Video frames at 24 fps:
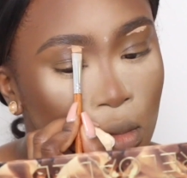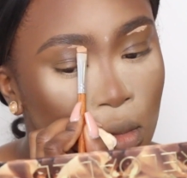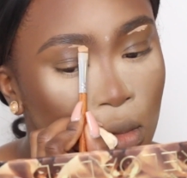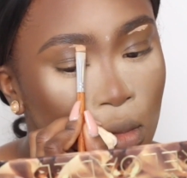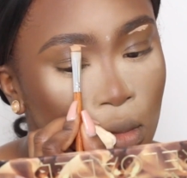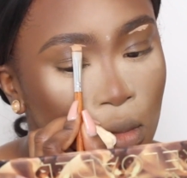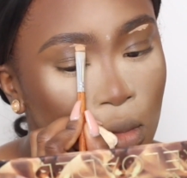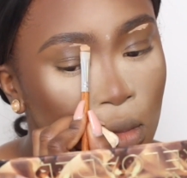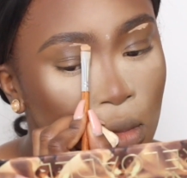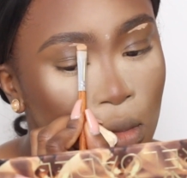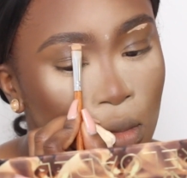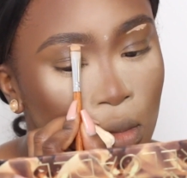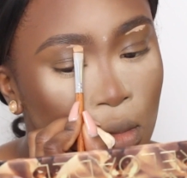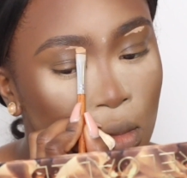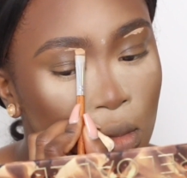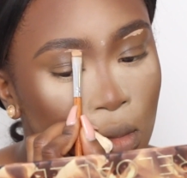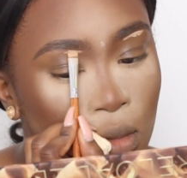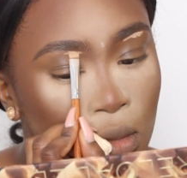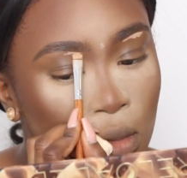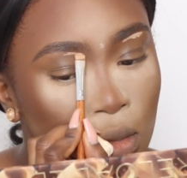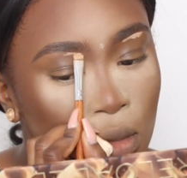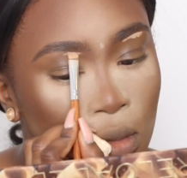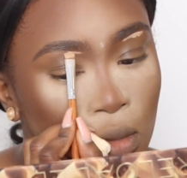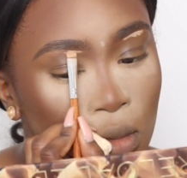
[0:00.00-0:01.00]
but yeah.
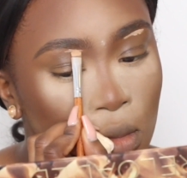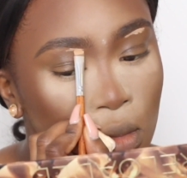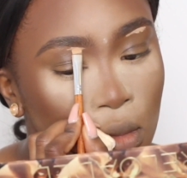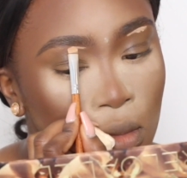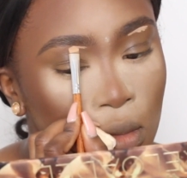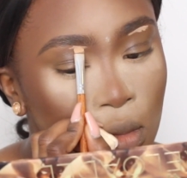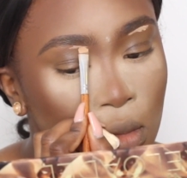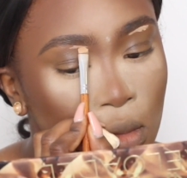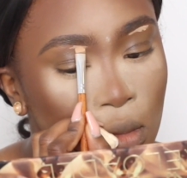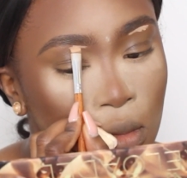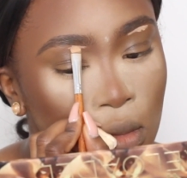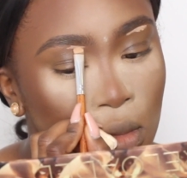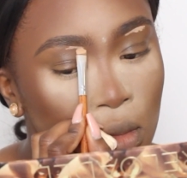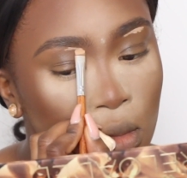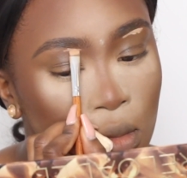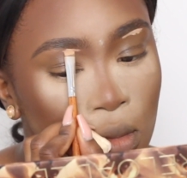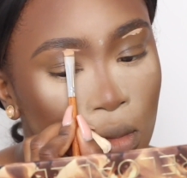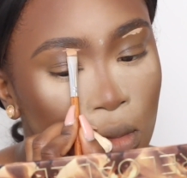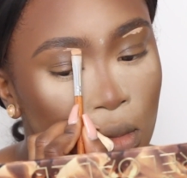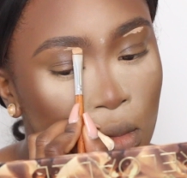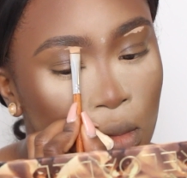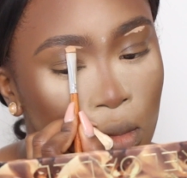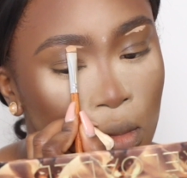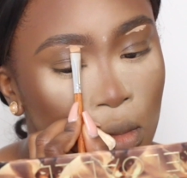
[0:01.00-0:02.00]
I'm gonna take
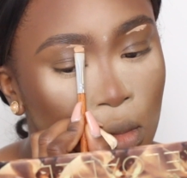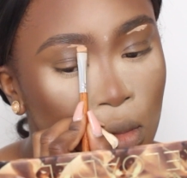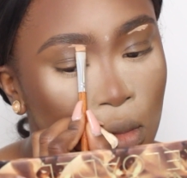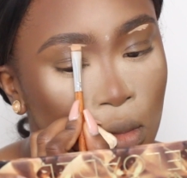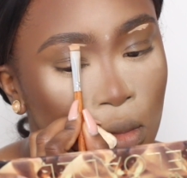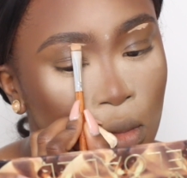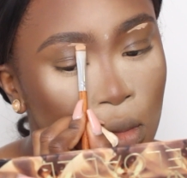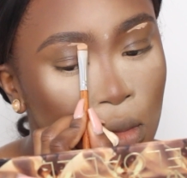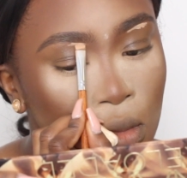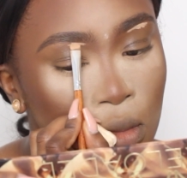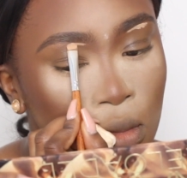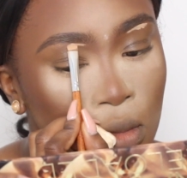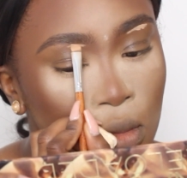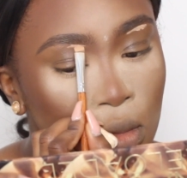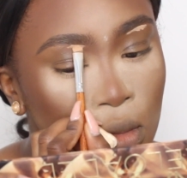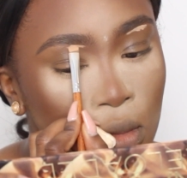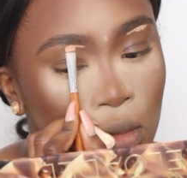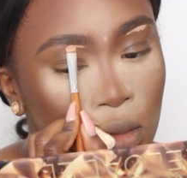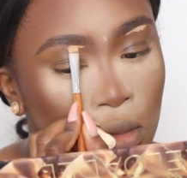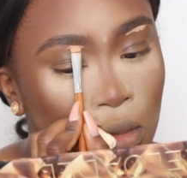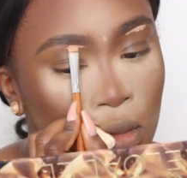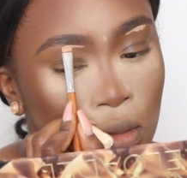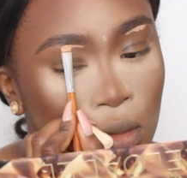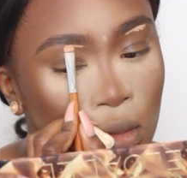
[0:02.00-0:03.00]
the same concealer I
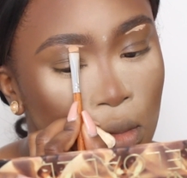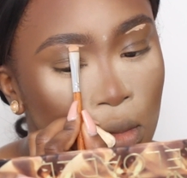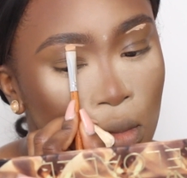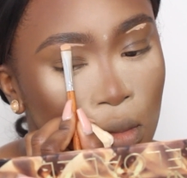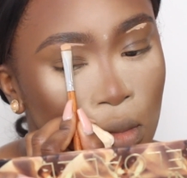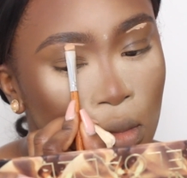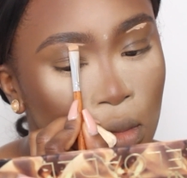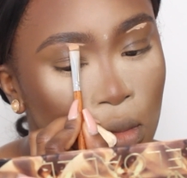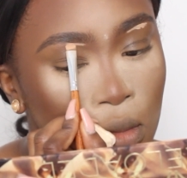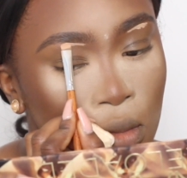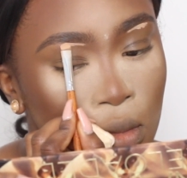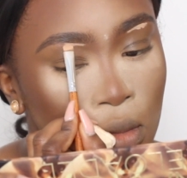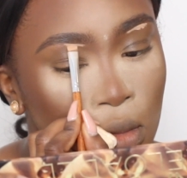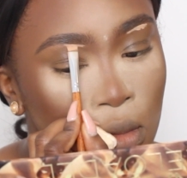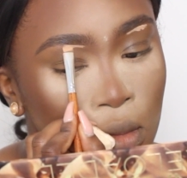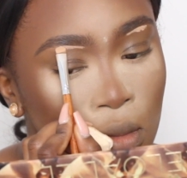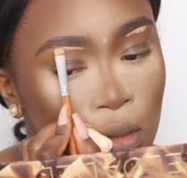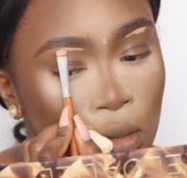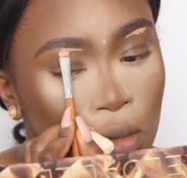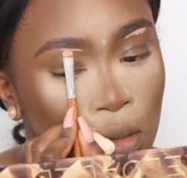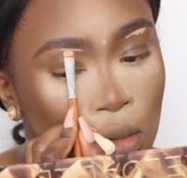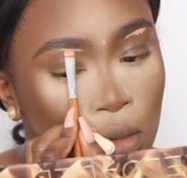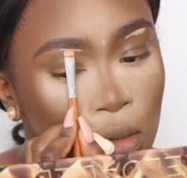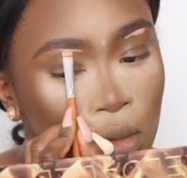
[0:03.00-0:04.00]
used to brighten my under
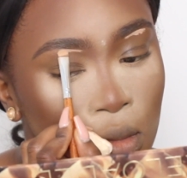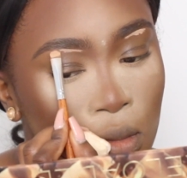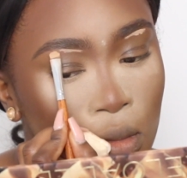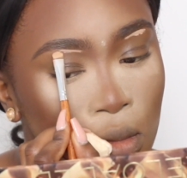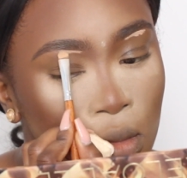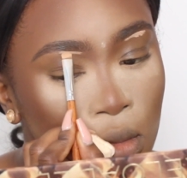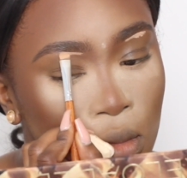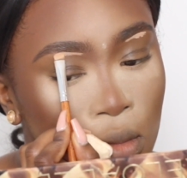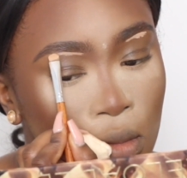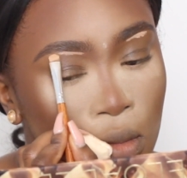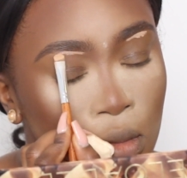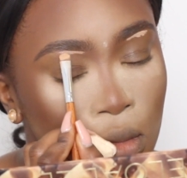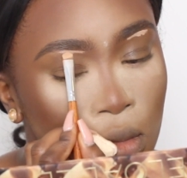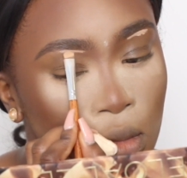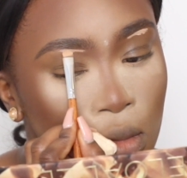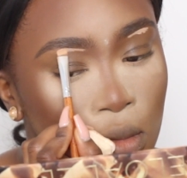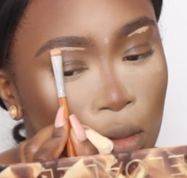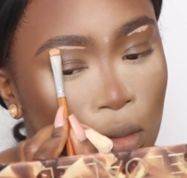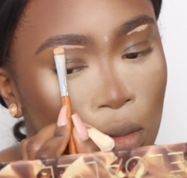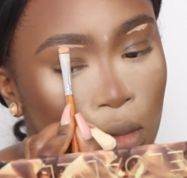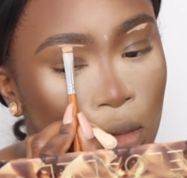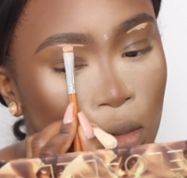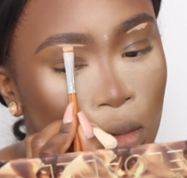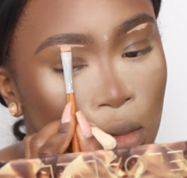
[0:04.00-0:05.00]
eye. I'm gonna
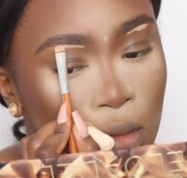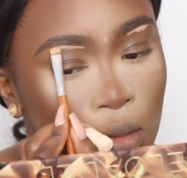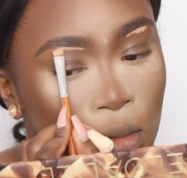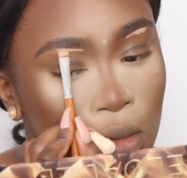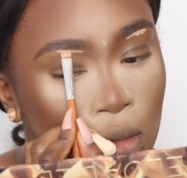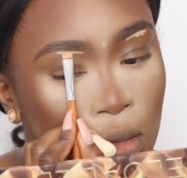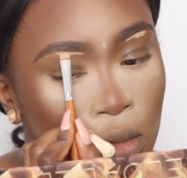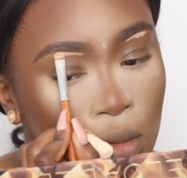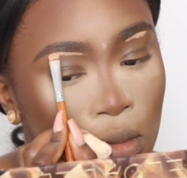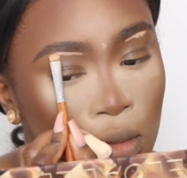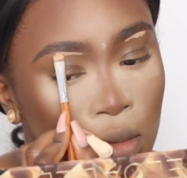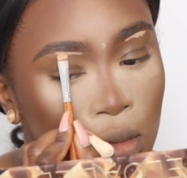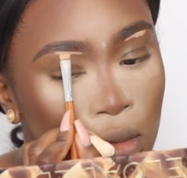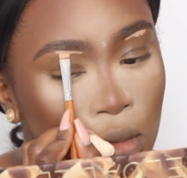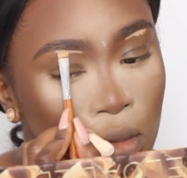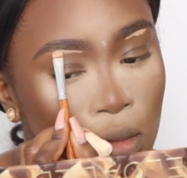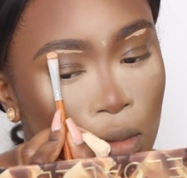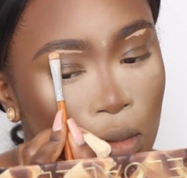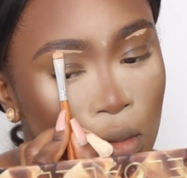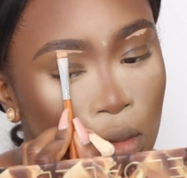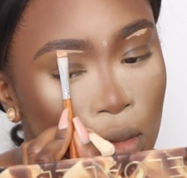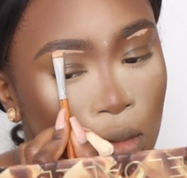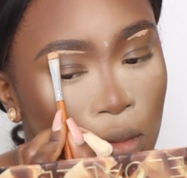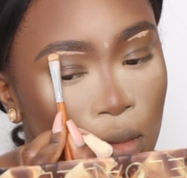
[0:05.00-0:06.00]

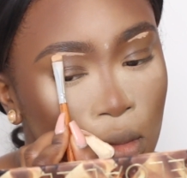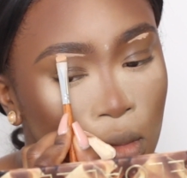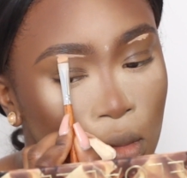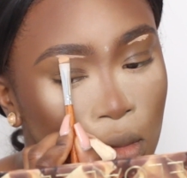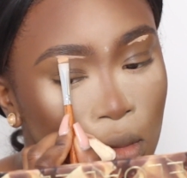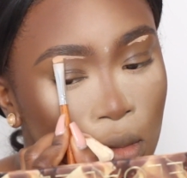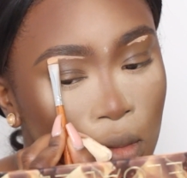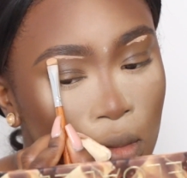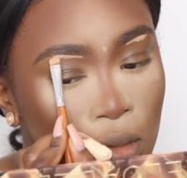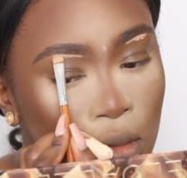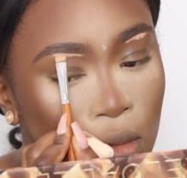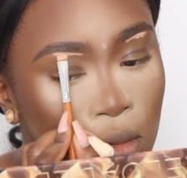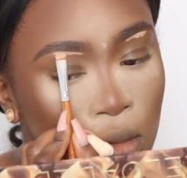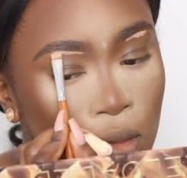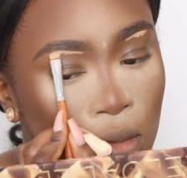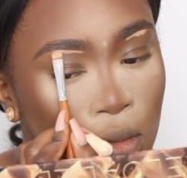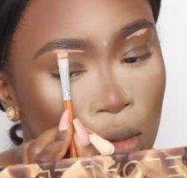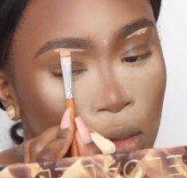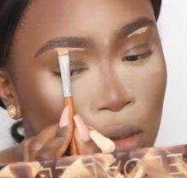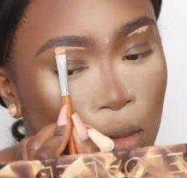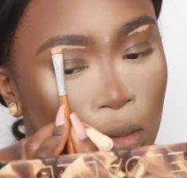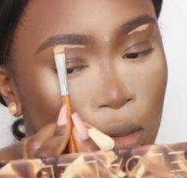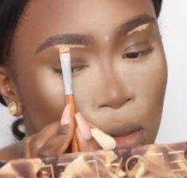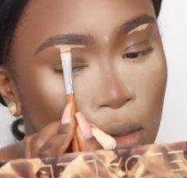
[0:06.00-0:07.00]
clean up my
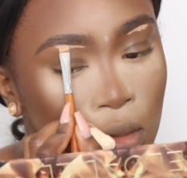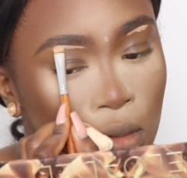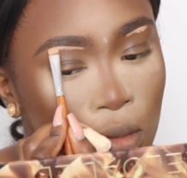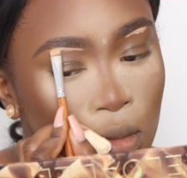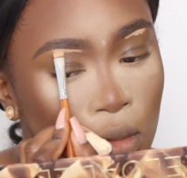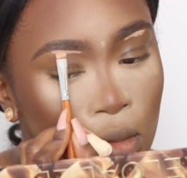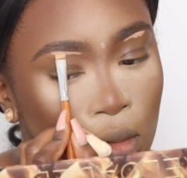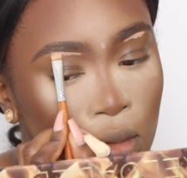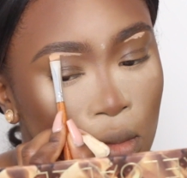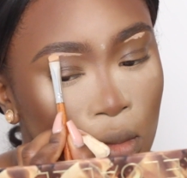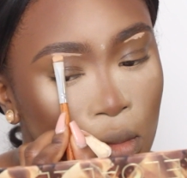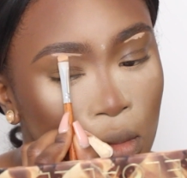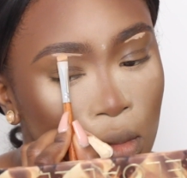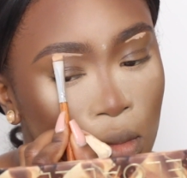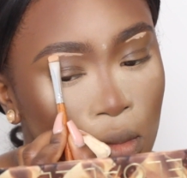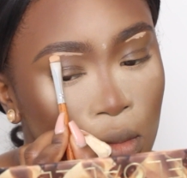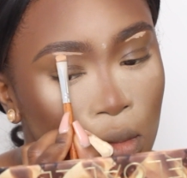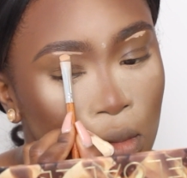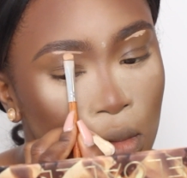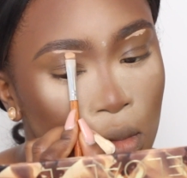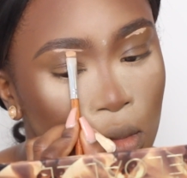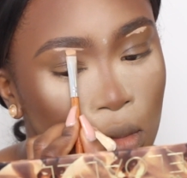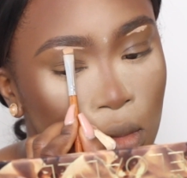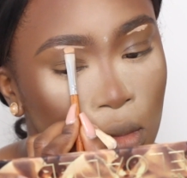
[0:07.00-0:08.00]
eyebrows. I'm sorry I didn't show this
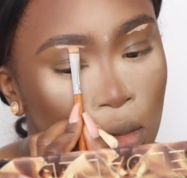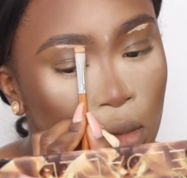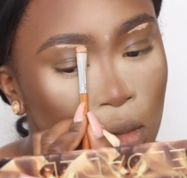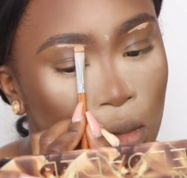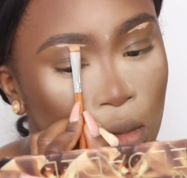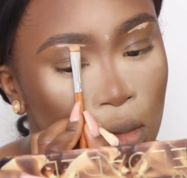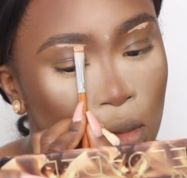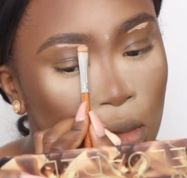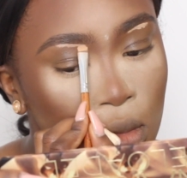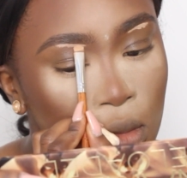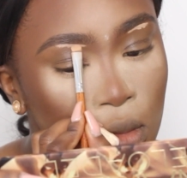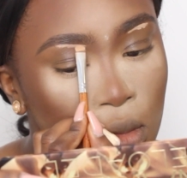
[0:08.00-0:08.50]
on camera.